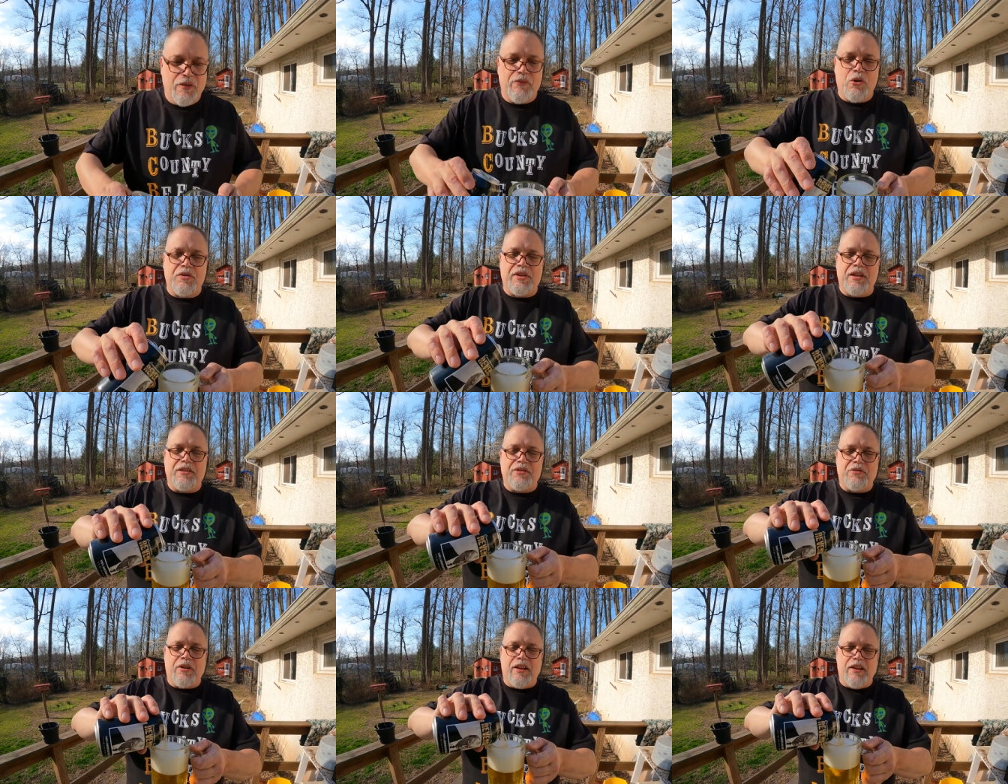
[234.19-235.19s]
Of course, I
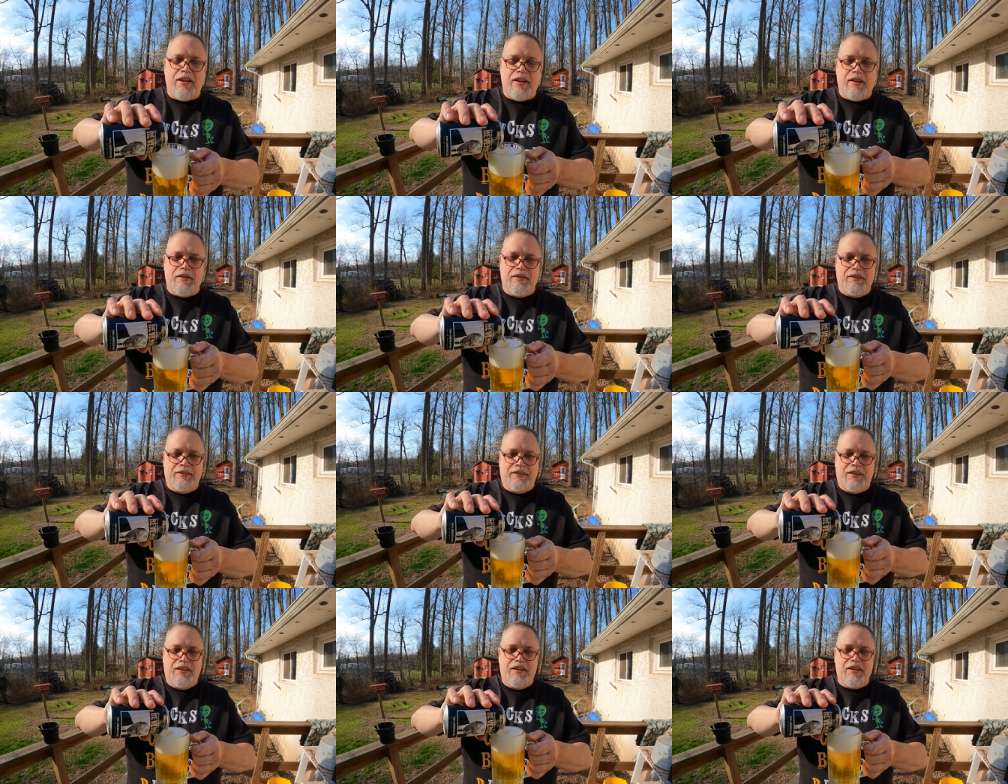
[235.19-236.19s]
just tried the head.
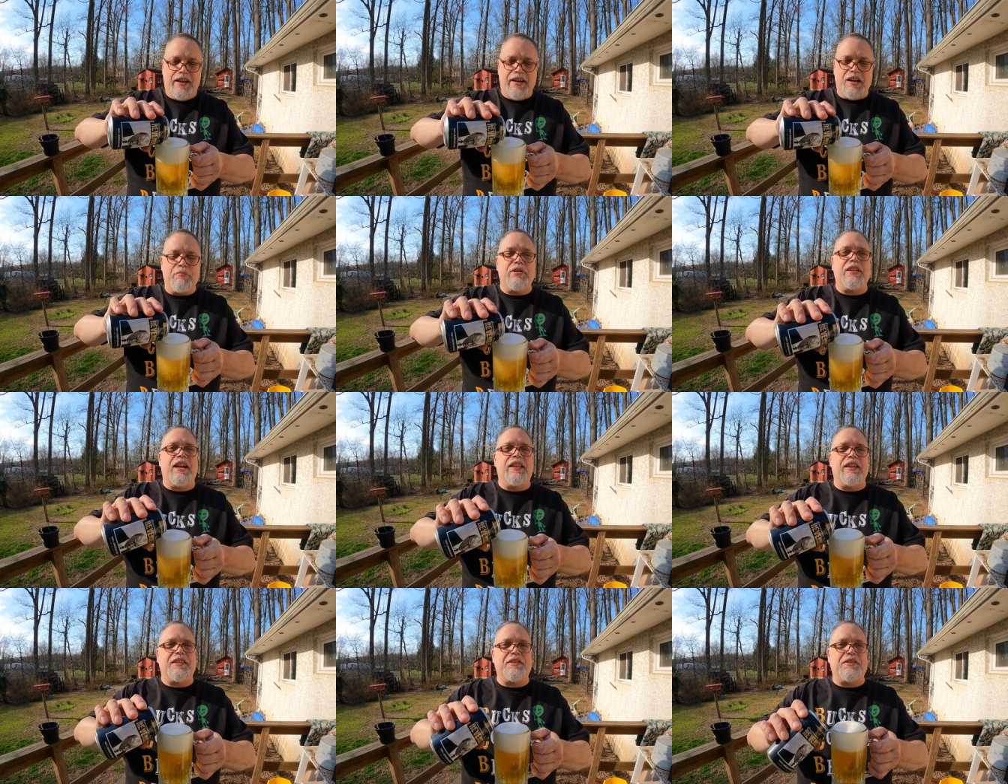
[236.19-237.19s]
I gotta pretend
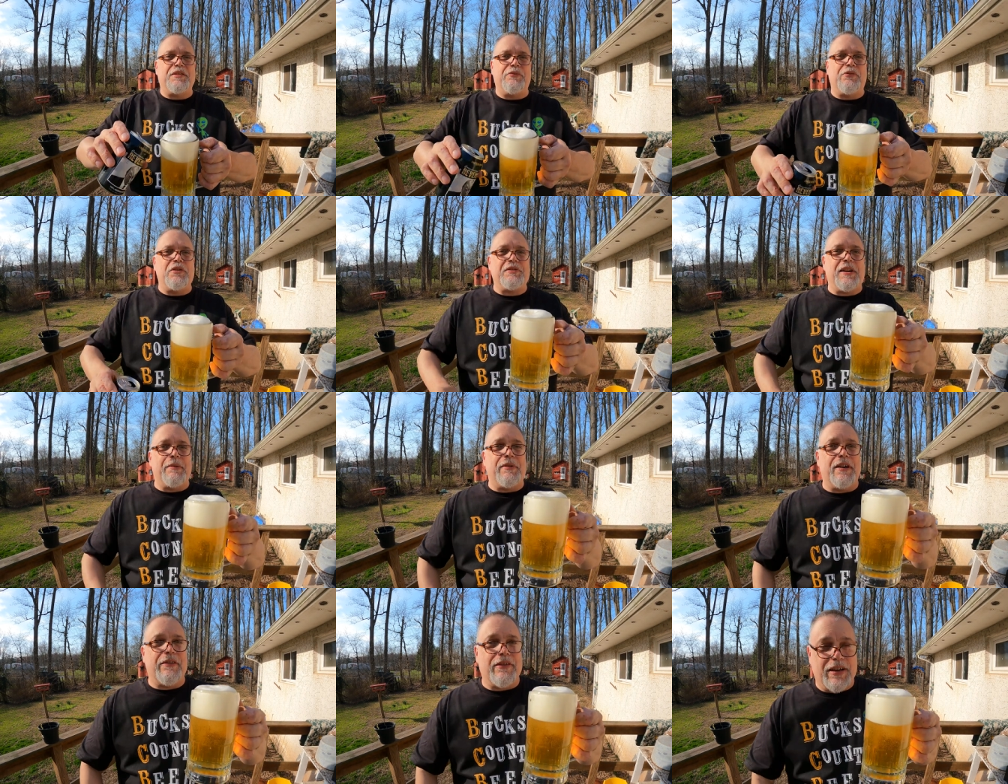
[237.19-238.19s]
like this is the first time
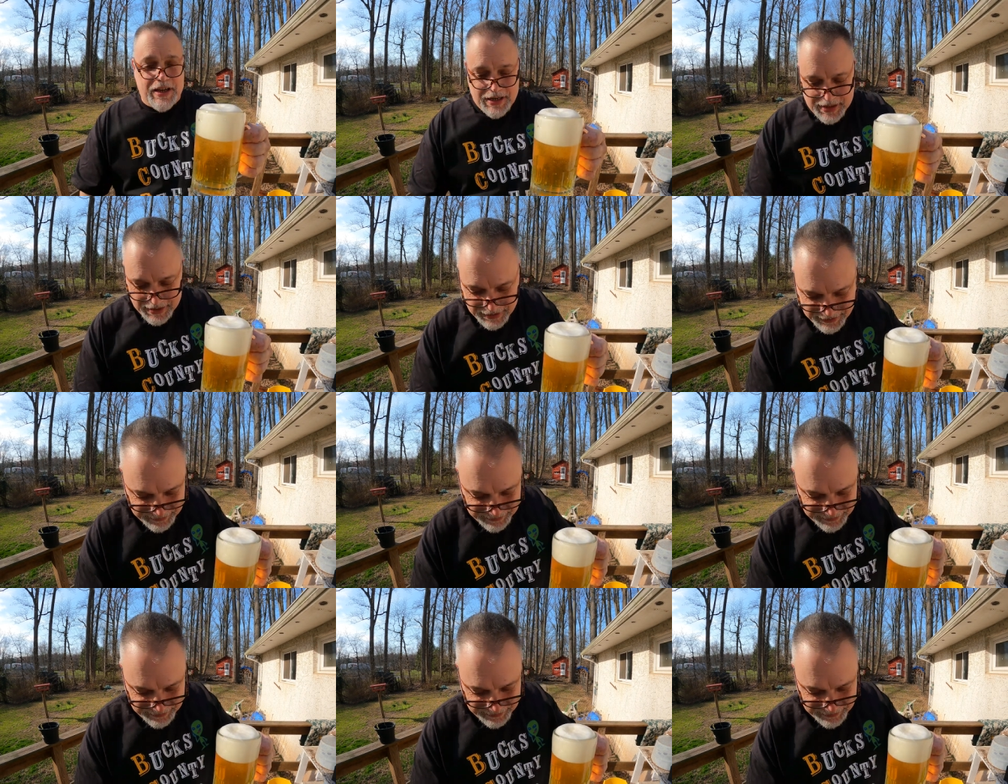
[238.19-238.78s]
I ever had it.